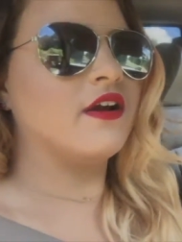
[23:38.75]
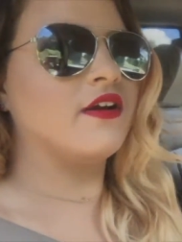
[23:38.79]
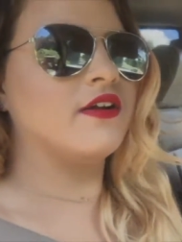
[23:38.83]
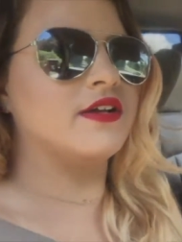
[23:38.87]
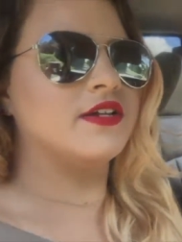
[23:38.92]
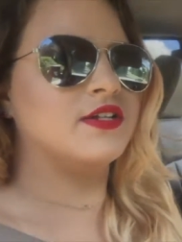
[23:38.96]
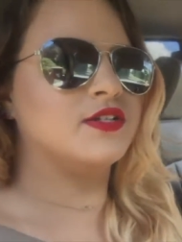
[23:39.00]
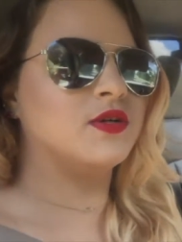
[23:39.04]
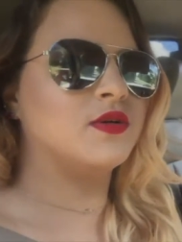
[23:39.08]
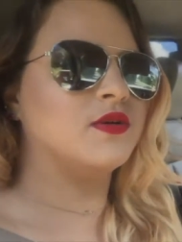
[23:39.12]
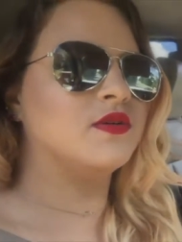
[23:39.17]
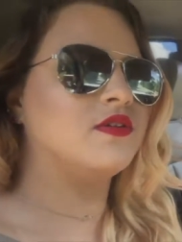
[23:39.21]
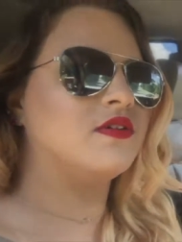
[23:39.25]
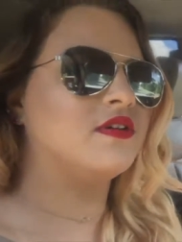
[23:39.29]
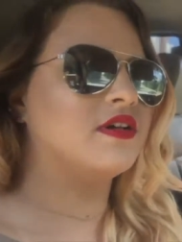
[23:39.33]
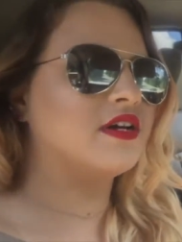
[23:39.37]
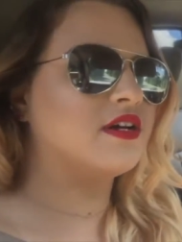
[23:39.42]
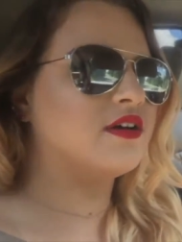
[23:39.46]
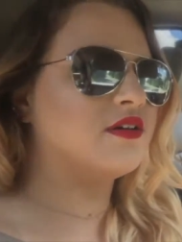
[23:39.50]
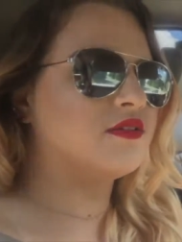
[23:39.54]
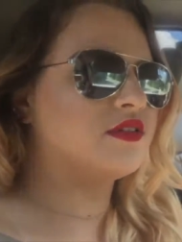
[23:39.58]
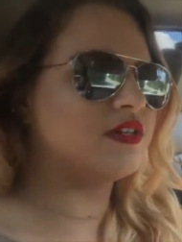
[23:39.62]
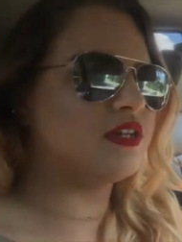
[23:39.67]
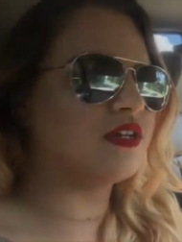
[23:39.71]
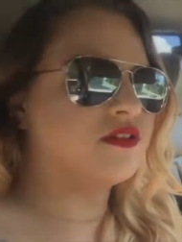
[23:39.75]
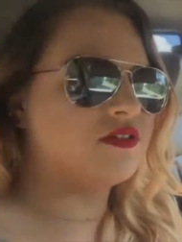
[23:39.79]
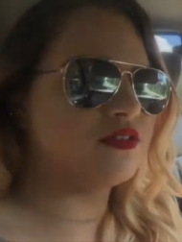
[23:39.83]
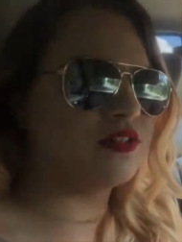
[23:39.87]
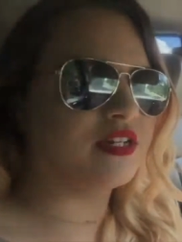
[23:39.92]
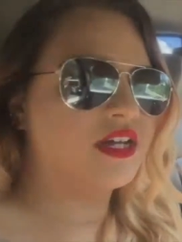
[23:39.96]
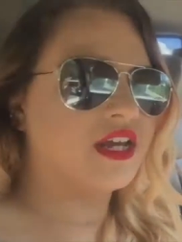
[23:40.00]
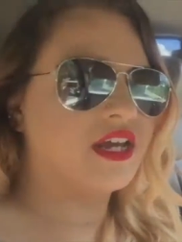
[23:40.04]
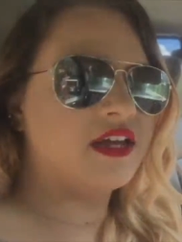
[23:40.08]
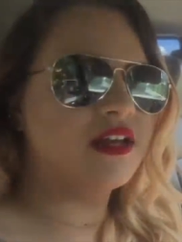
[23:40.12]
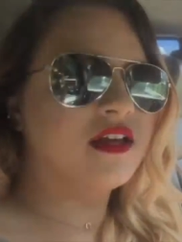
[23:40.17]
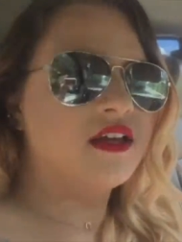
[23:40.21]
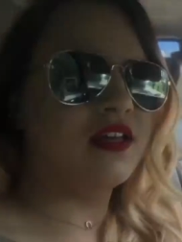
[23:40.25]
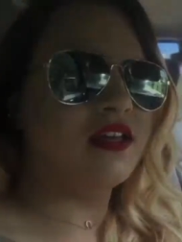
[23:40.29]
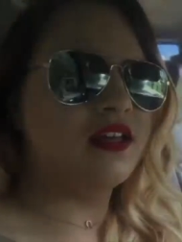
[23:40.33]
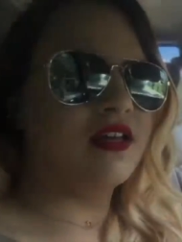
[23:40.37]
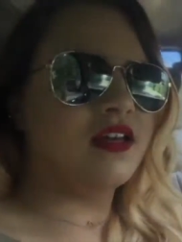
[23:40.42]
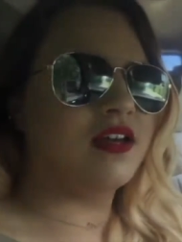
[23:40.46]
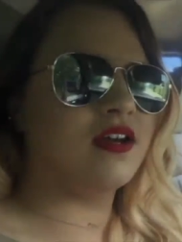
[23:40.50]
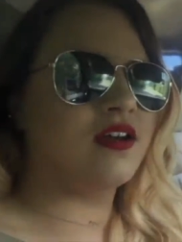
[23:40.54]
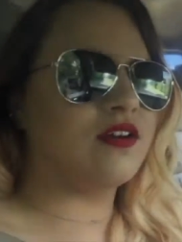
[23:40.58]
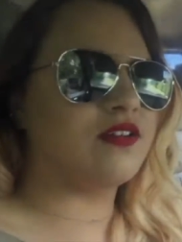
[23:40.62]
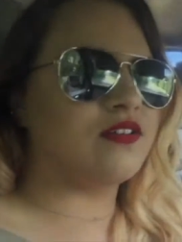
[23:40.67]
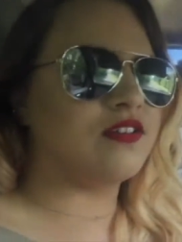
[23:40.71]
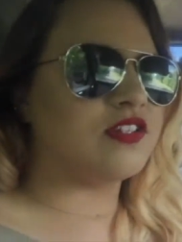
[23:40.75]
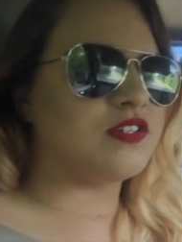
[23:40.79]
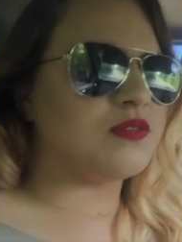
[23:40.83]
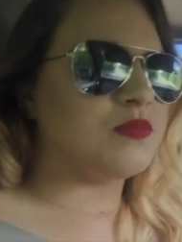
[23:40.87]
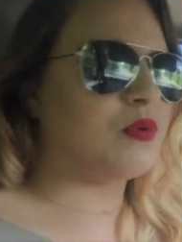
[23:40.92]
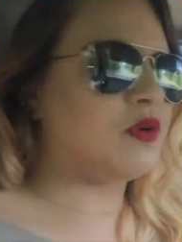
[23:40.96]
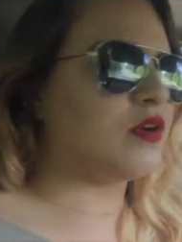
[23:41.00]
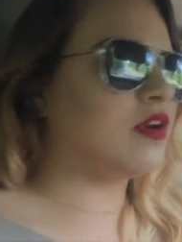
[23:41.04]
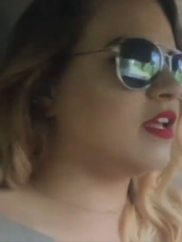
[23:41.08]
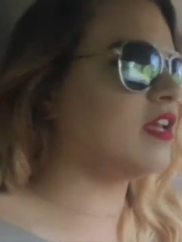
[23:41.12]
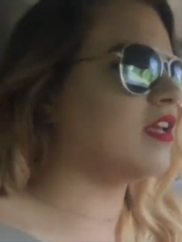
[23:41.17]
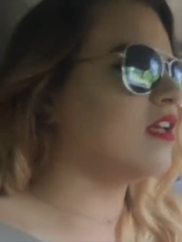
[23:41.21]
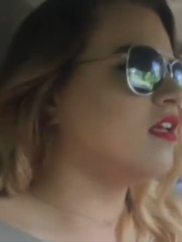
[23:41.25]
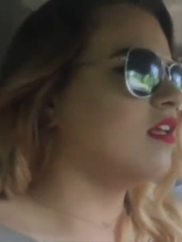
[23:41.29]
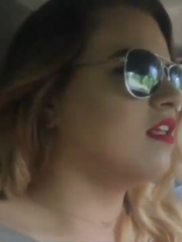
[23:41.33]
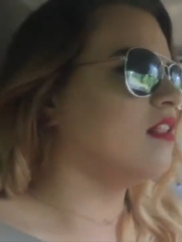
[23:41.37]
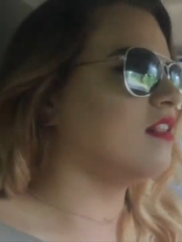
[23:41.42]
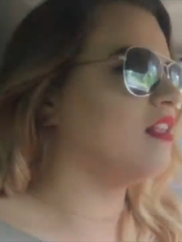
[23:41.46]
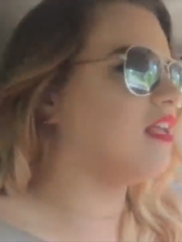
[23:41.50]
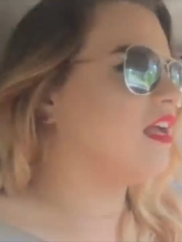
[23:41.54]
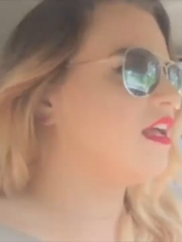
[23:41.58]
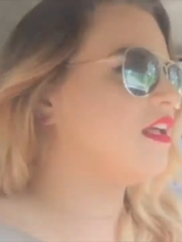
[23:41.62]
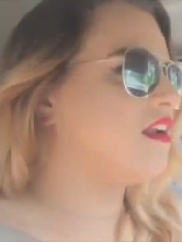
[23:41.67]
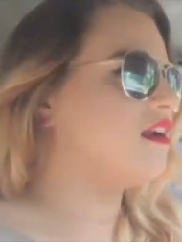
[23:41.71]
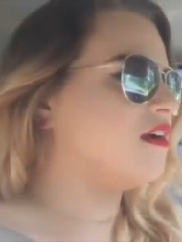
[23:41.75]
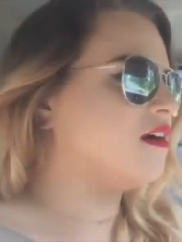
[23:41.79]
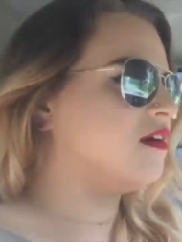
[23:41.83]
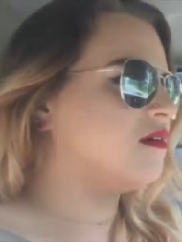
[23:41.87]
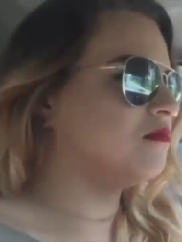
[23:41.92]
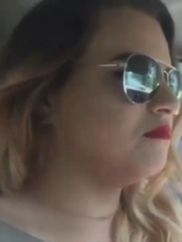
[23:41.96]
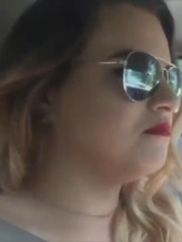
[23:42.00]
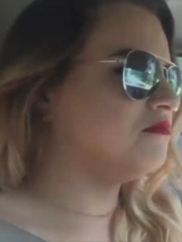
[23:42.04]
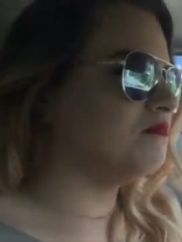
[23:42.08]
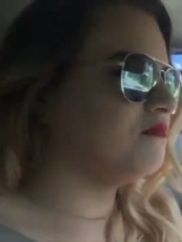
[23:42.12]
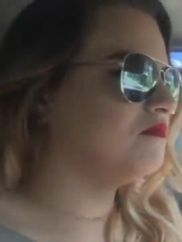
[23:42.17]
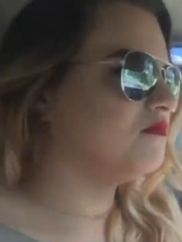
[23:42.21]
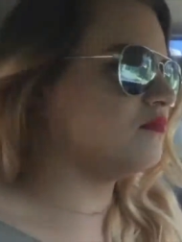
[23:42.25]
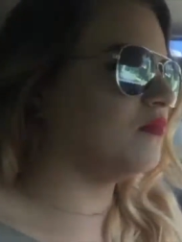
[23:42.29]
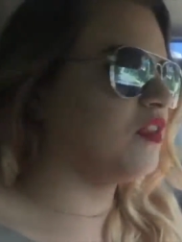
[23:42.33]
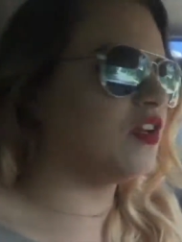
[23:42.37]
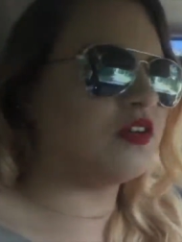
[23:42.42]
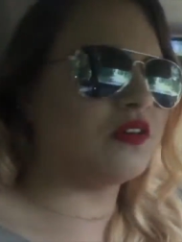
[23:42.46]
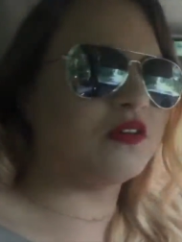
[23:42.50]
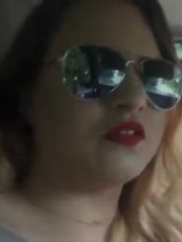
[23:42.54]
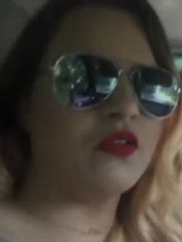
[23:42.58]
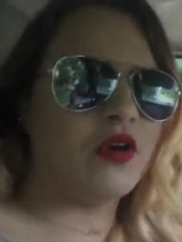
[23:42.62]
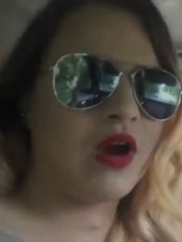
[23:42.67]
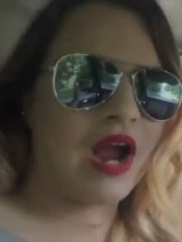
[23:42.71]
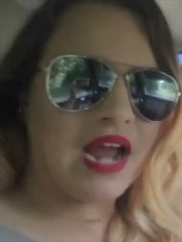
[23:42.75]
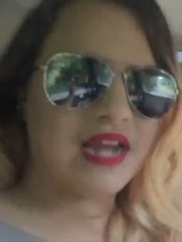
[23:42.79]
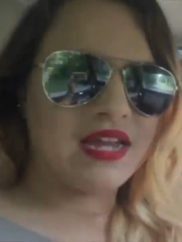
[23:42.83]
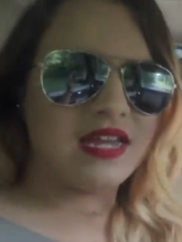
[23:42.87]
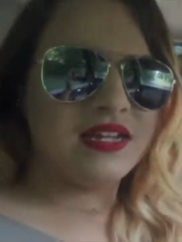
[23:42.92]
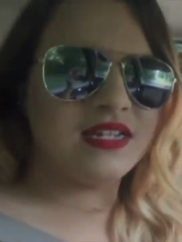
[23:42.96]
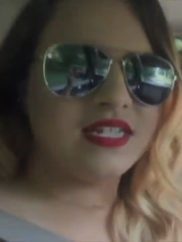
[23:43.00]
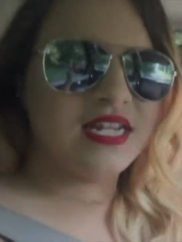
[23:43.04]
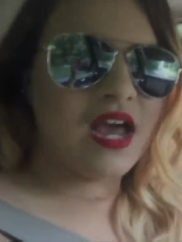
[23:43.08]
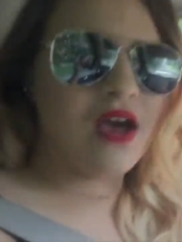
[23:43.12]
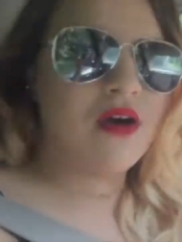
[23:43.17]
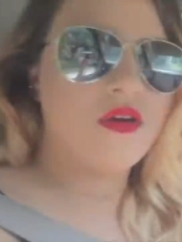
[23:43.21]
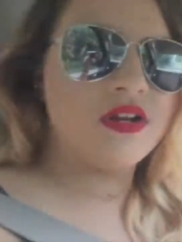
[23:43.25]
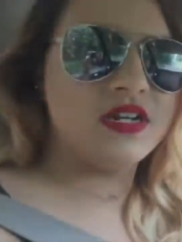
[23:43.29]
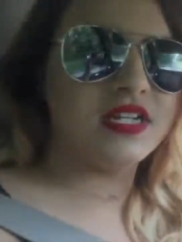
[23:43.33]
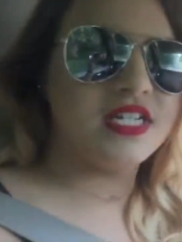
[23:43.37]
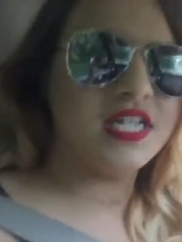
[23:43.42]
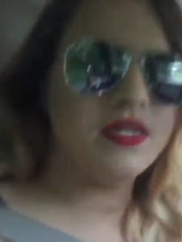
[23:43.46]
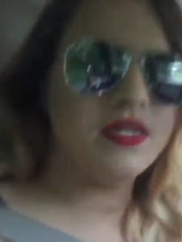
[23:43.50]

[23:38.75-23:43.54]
I already told Claro the other day or this morning that um, they're cracking down and